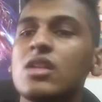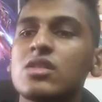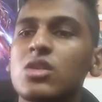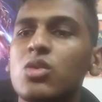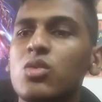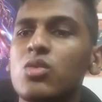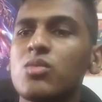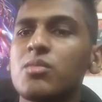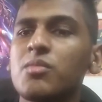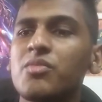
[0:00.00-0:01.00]

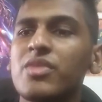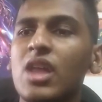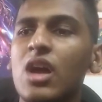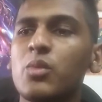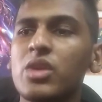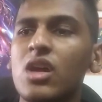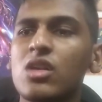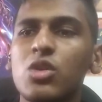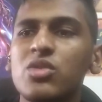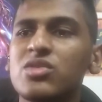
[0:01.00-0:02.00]
So we
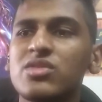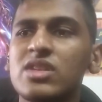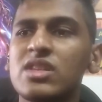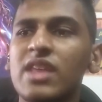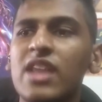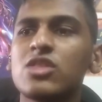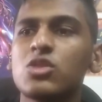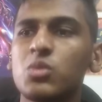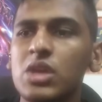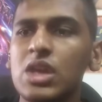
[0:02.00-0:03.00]
are going to see that
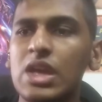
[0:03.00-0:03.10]
three.